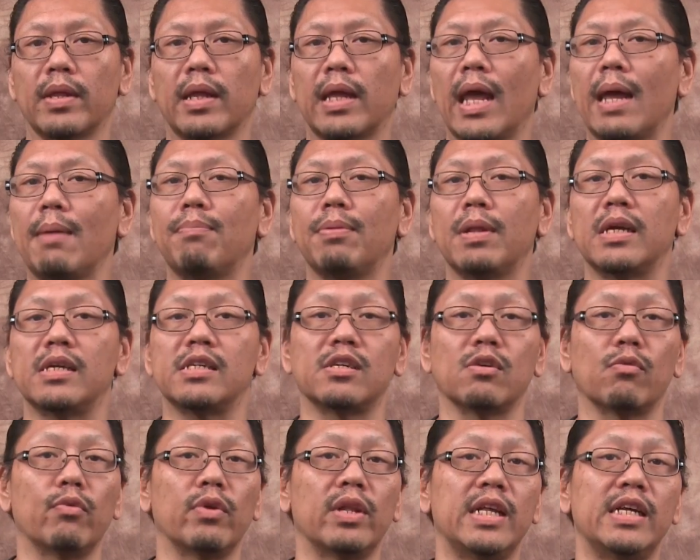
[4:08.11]
Gameplay
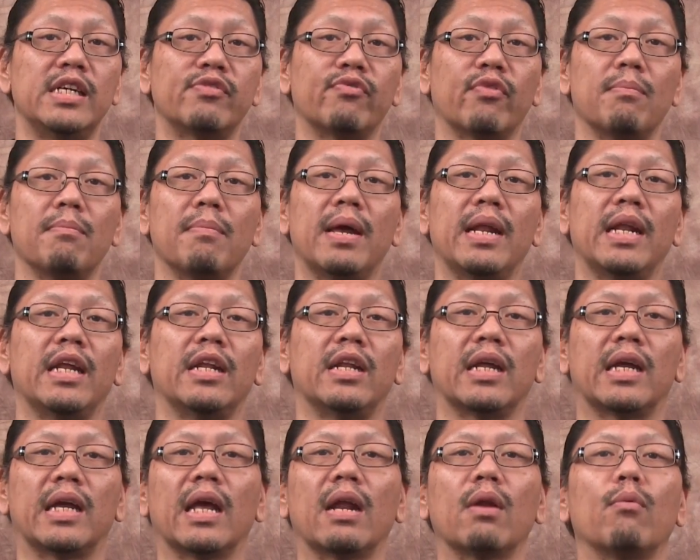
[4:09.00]
is a release for many
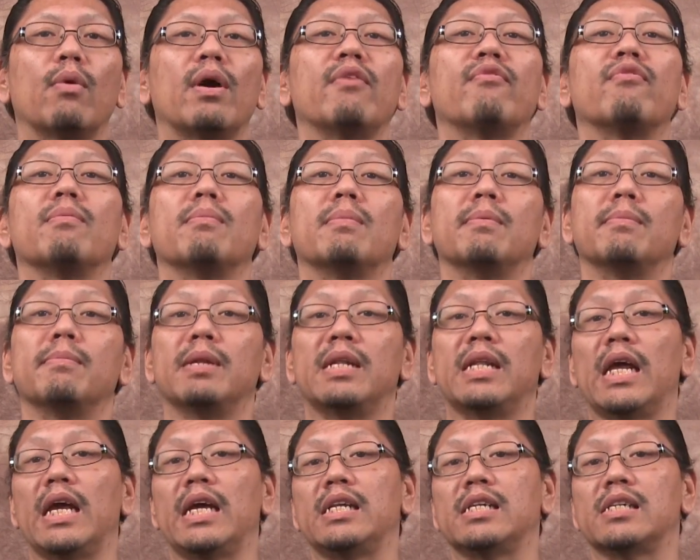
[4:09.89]
to get away from the
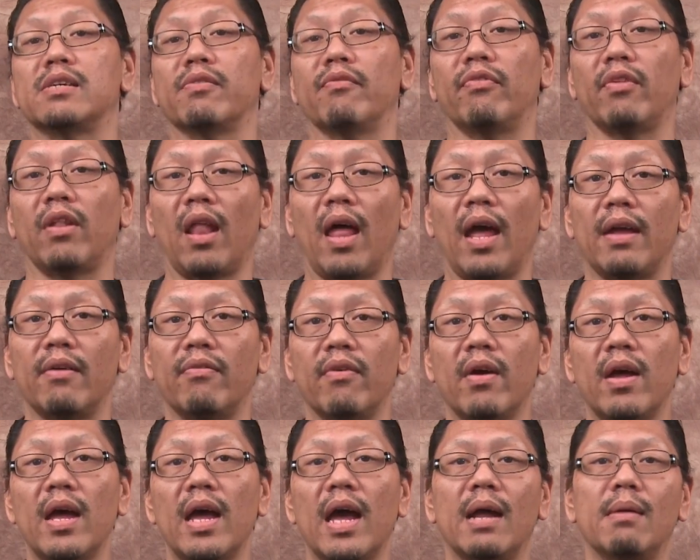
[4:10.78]
mundanes of
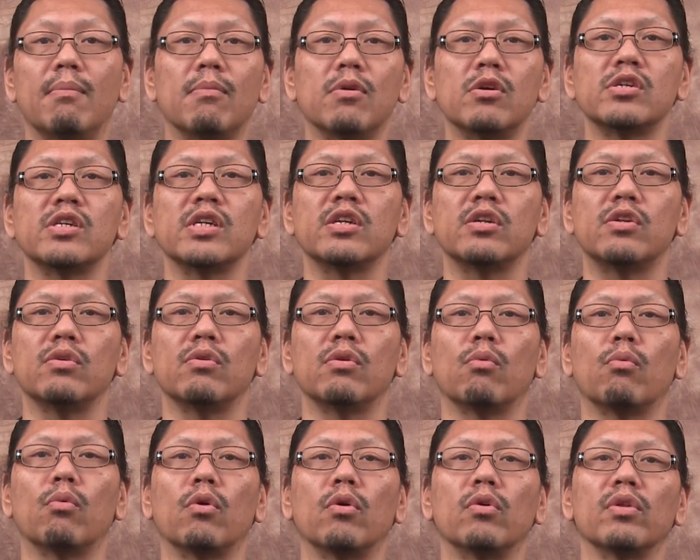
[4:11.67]
life and immerse into
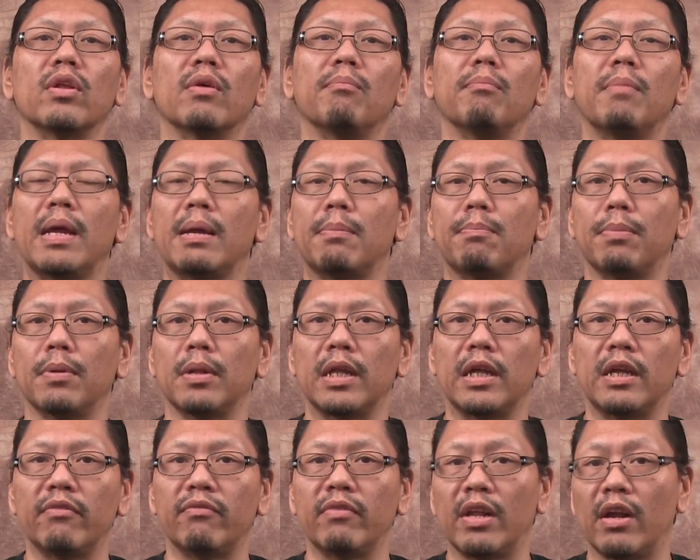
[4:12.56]
a world of
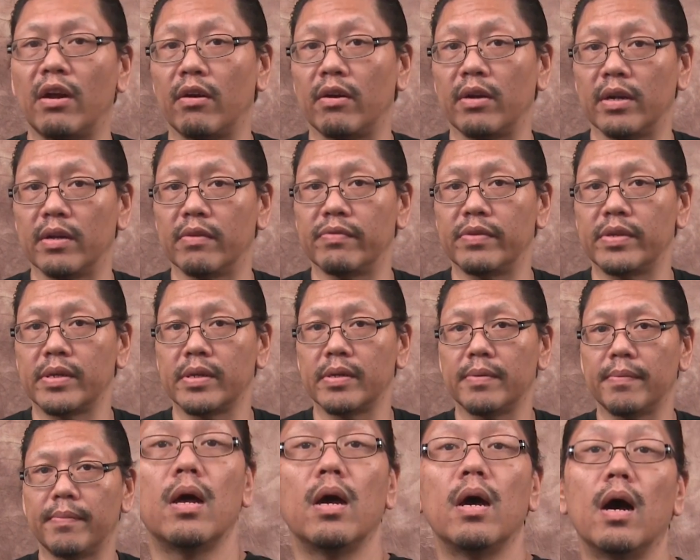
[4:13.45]
make-believe narratives.
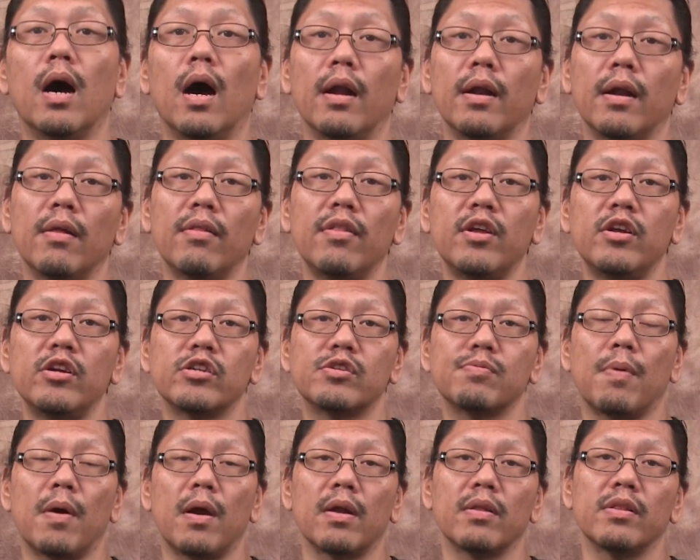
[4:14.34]
Another
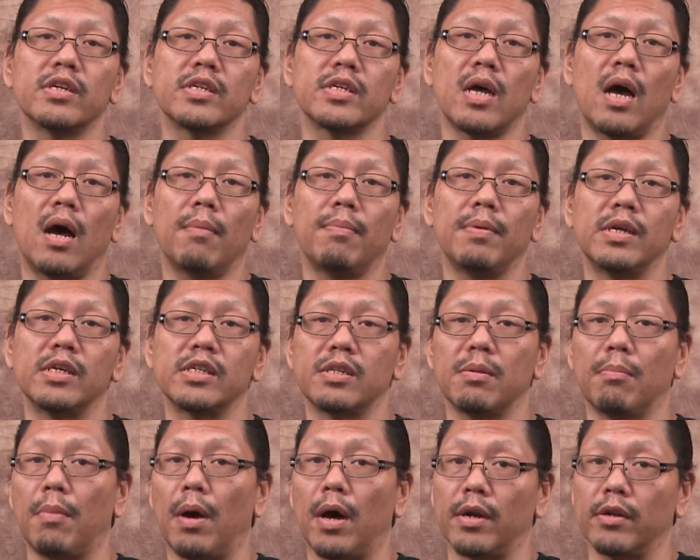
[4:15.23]
huge part of this hobby is
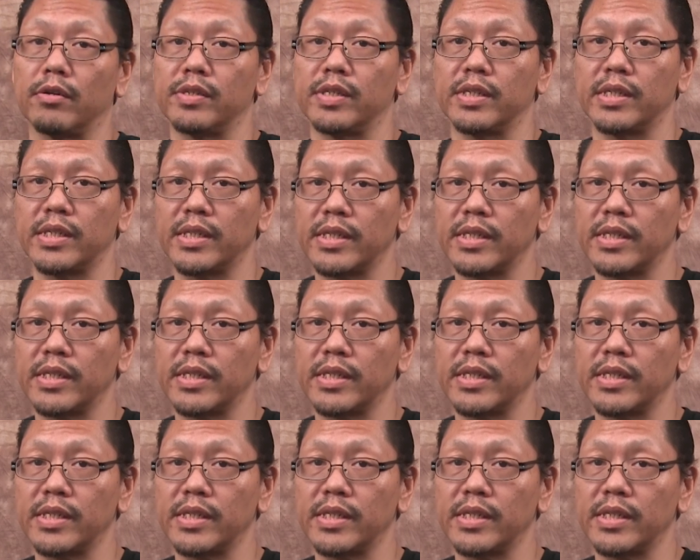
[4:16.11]
the models